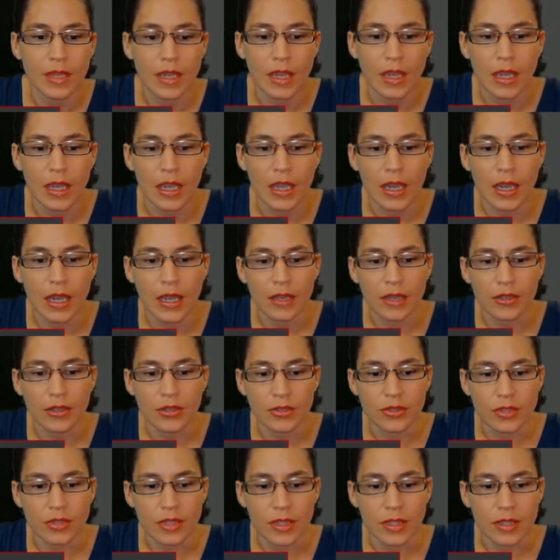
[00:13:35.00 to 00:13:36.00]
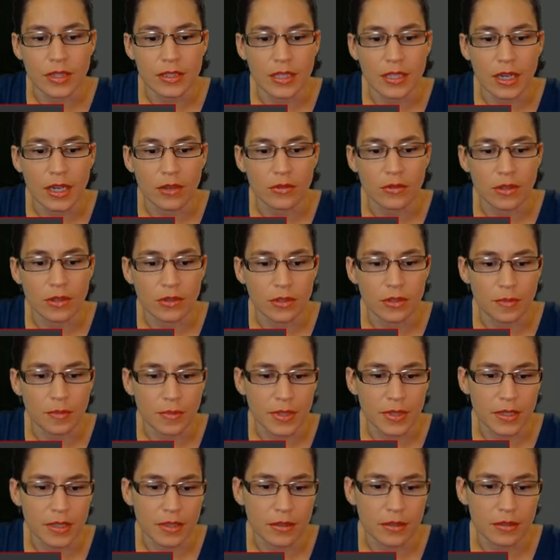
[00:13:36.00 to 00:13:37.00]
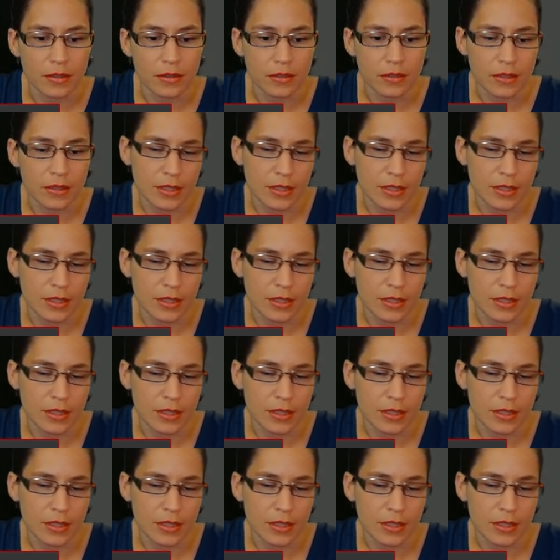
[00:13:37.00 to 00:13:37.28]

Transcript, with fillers: and you'll see the download appear